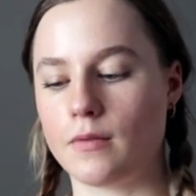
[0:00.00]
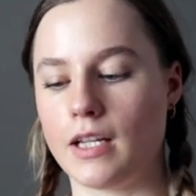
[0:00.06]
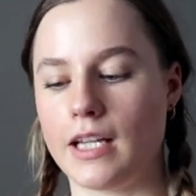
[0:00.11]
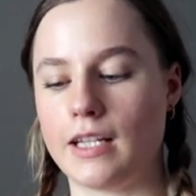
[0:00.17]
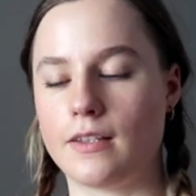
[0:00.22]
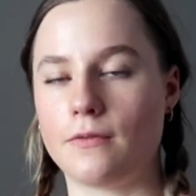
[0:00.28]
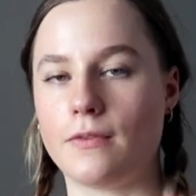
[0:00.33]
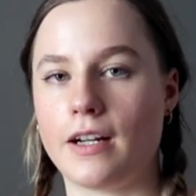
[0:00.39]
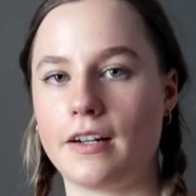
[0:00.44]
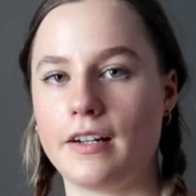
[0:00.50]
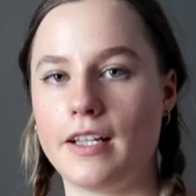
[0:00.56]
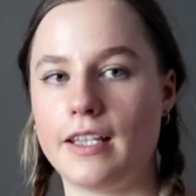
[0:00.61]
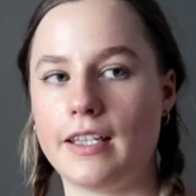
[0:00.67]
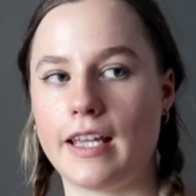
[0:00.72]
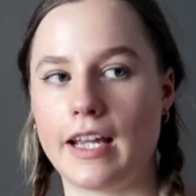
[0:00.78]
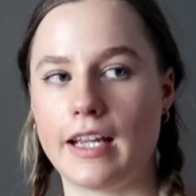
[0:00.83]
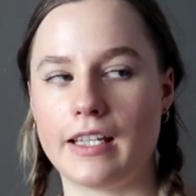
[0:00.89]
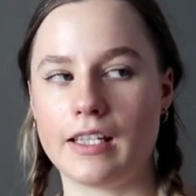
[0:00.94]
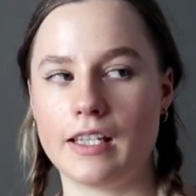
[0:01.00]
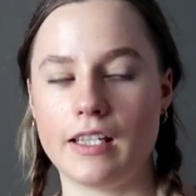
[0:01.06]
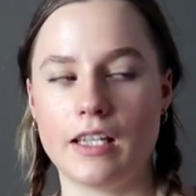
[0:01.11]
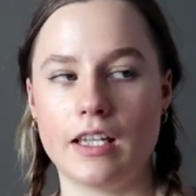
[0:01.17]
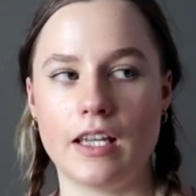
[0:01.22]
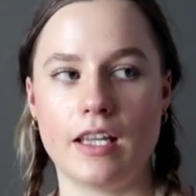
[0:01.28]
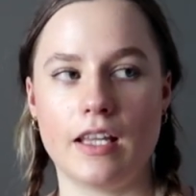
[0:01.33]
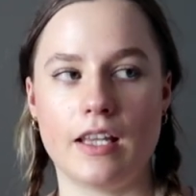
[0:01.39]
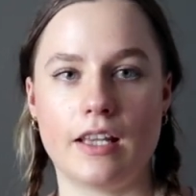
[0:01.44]
It's very like
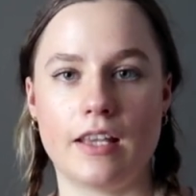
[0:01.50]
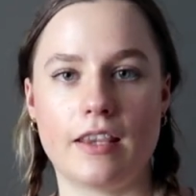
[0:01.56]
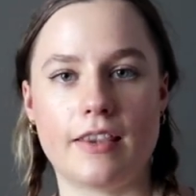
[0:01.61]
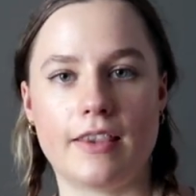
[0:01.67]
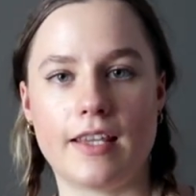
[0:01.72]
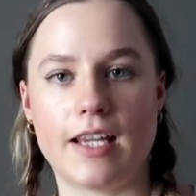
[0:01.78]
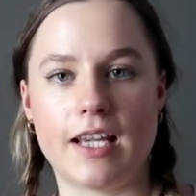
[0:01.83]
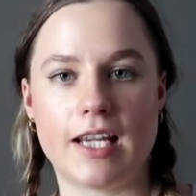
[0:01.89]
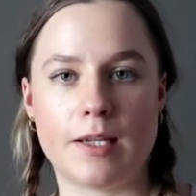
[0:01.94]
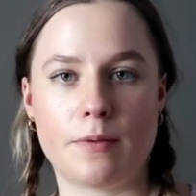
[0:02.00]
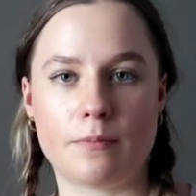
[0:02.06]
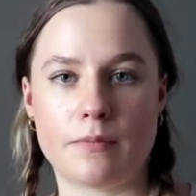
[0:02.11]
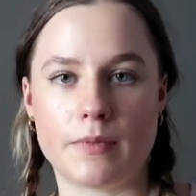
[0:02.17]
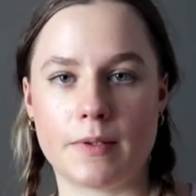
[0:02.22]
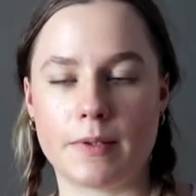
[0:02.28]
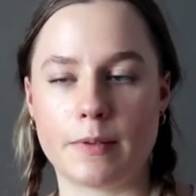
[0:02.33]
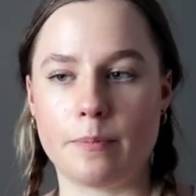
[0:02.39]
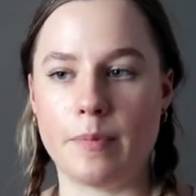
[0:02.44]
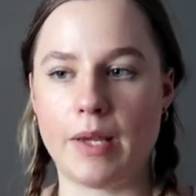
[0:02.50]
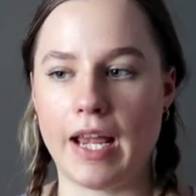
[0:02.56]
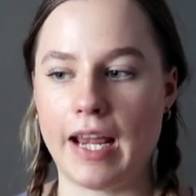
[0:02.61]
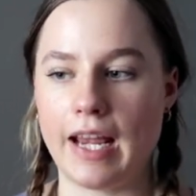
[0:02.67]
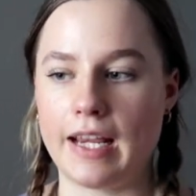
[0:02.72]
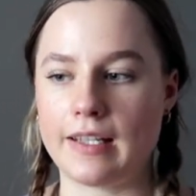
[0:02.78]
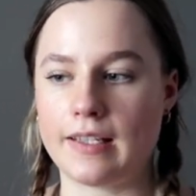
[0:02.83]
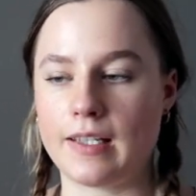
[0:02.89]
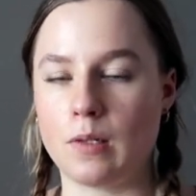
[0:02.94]
themes
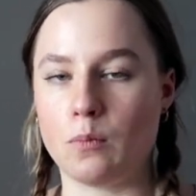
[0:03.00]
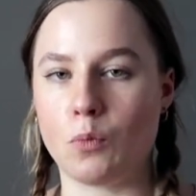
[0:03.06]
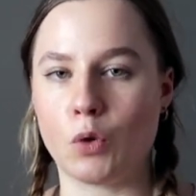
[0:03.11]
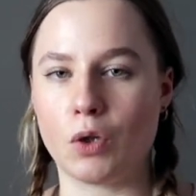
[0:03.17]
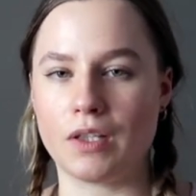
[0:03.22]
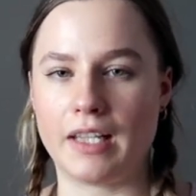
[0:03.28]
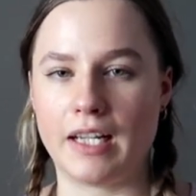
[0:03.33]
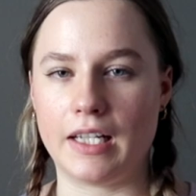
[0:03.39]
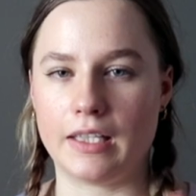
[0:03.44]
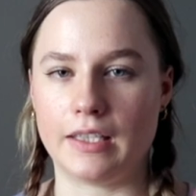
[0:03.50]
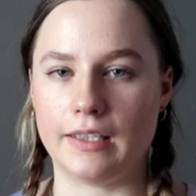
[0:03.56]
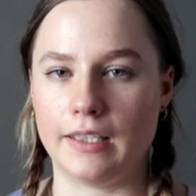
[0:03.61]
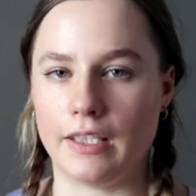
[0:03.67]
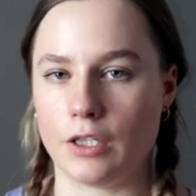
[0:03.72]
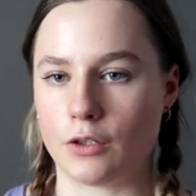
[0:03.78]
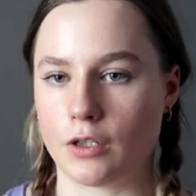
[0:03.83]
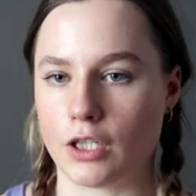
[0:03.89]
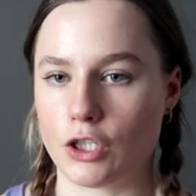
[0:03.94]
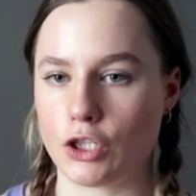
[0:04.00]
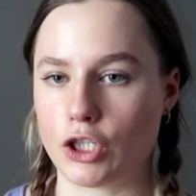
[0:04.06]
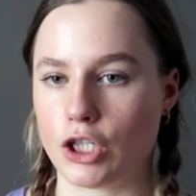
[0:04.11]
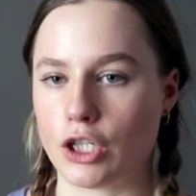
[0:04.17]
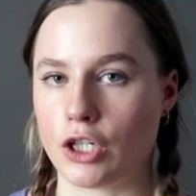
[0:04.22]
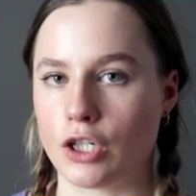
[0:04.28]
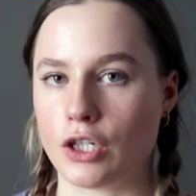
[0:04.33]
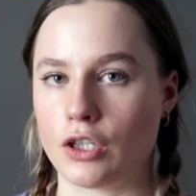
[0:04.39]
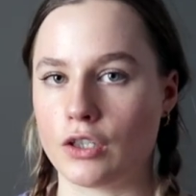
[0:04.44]
based and more like
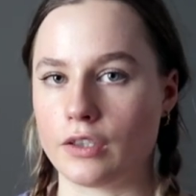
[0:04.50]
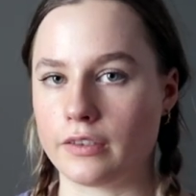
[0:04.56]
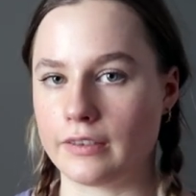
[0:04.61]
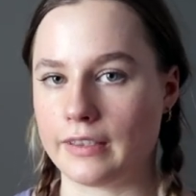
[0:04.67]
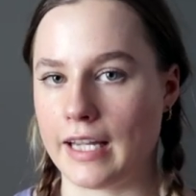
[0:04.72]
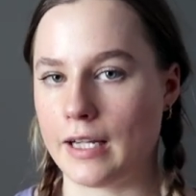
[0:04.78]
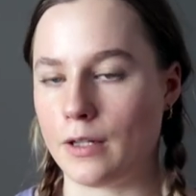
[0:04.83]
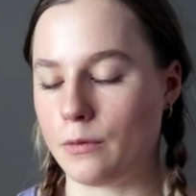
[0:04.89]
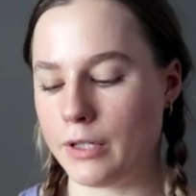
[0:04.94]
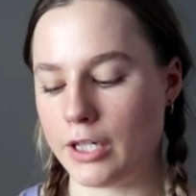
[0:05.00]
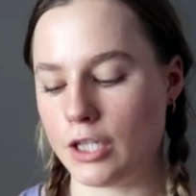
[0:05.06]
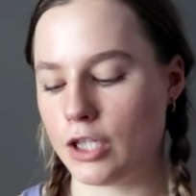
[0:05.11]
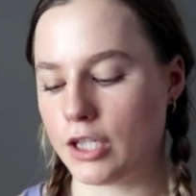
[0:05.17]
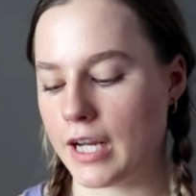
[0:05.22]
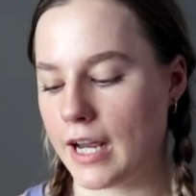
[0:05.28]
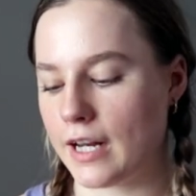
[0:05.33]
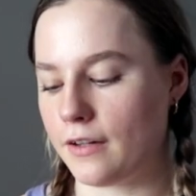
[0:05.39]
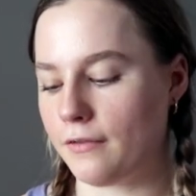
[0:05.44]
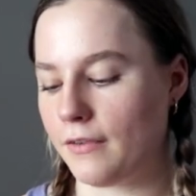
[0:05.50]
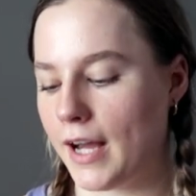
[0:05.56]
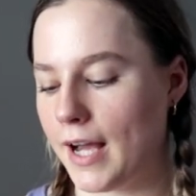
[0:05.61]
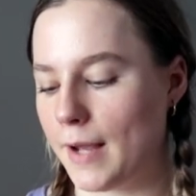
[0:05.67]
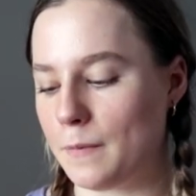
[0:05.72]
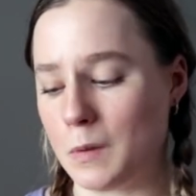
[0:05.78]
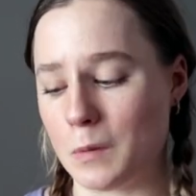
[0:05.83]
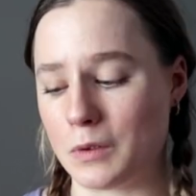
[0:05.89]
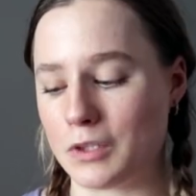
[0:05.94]
literature language kind of
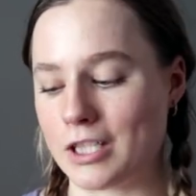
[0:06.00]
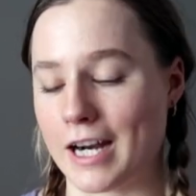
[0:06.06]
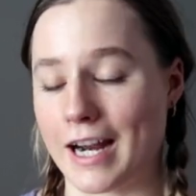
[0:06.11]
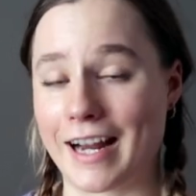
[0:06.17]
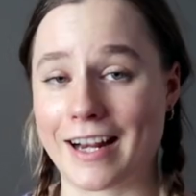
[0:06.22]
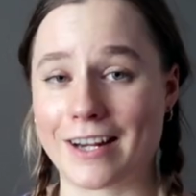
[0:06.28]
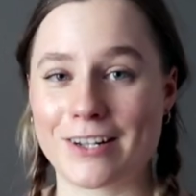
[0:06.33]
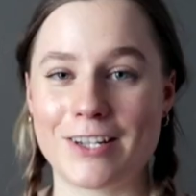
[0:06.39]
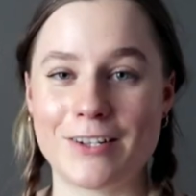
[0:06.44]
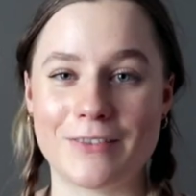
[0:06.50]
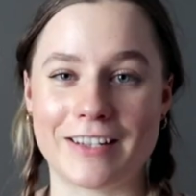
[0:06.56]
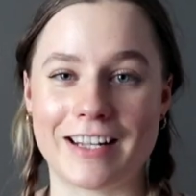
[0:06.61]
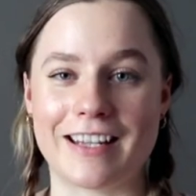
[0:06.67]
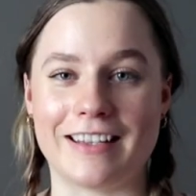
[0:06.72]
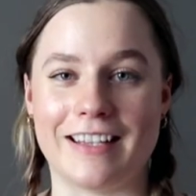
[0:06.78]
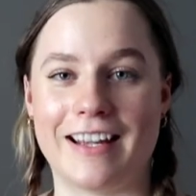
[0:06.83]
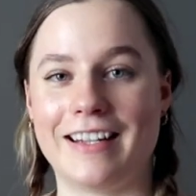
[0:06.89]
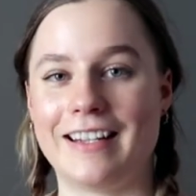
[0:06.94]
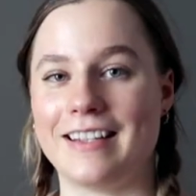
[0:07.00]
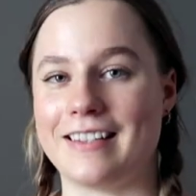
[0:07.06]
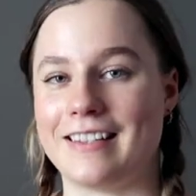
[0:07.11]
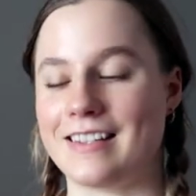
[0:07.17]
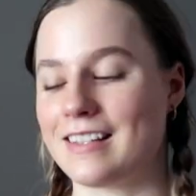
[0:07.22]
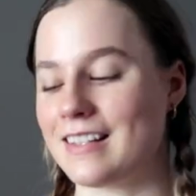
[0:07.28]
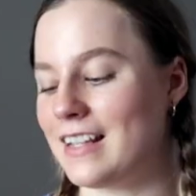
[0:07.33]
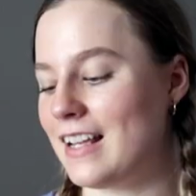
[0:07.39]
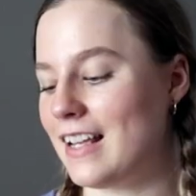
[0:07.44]
vibes, which I actually really like
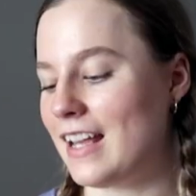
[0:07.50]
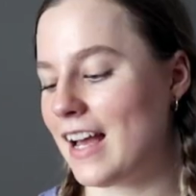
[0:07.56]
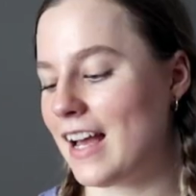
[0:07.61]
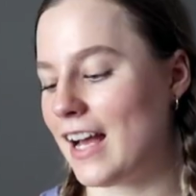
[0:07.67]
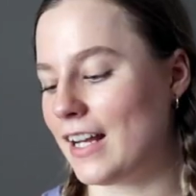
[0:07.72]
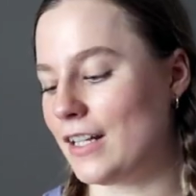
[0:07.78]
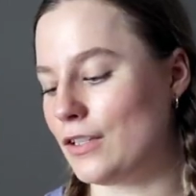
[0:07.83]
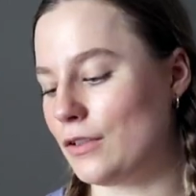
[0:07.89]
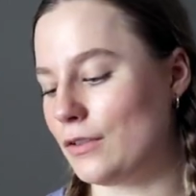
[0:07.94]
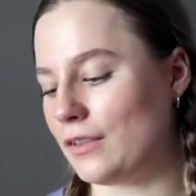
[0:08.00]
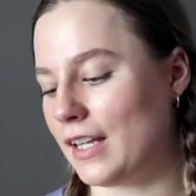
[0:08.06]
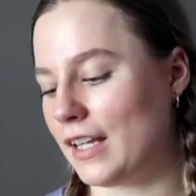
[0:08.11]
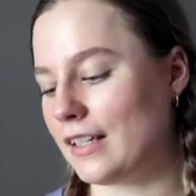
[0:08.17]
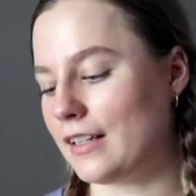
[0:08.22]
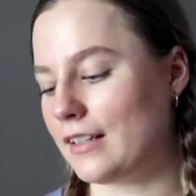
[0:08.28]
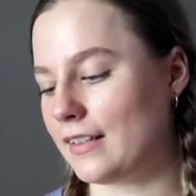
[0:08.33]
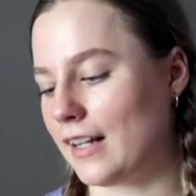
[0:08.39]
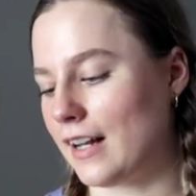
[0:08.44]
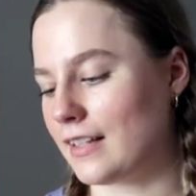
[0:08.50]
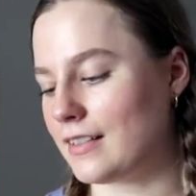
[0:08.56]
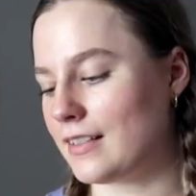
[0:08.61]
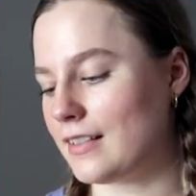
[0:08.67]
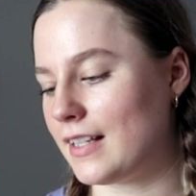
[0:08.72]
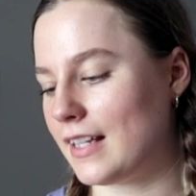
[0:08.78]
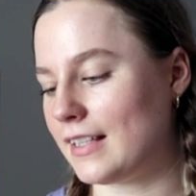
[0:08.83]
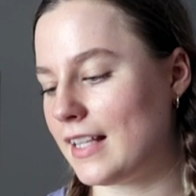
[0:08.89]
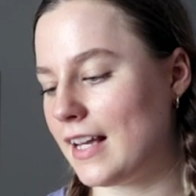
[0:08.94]
because I do like
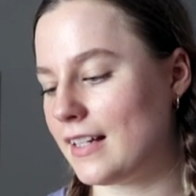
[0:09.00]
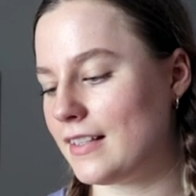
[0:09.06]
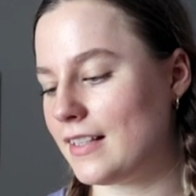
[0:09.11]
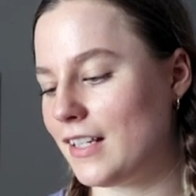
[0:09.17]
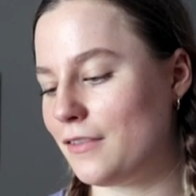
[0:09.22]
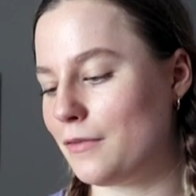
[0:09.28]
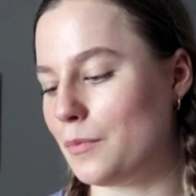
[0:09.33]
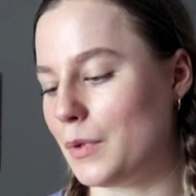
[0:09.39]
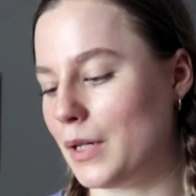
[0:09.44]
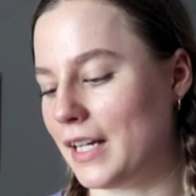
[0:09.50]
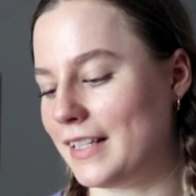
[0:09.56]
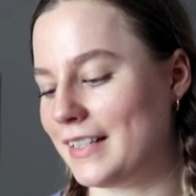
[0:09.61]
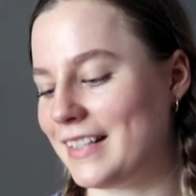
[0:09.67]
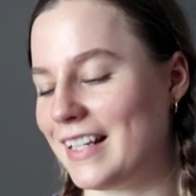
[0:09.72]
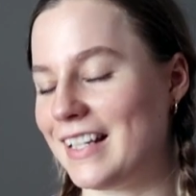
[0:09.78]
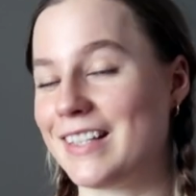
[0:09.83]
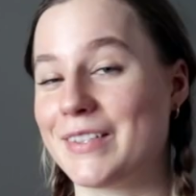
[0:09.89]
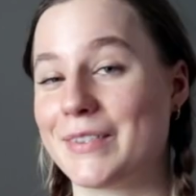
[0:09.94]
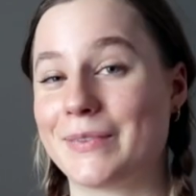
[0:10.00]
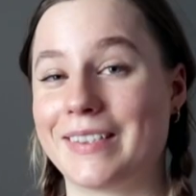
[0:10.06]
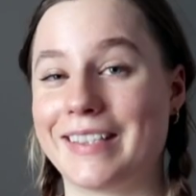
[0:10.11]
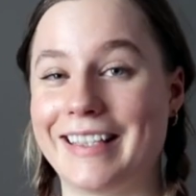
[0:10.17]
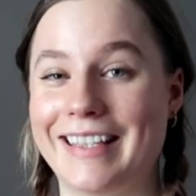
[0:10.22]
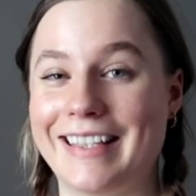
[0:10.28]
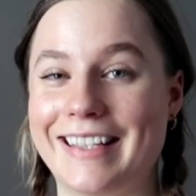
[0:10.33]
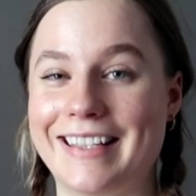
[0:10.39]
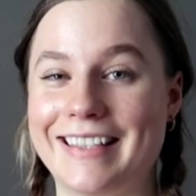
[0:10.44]
classes like that and stuff, but it's
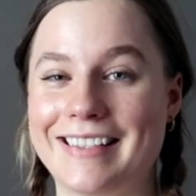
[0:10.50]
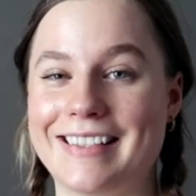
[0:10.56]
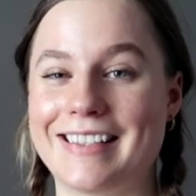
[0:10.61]
really good.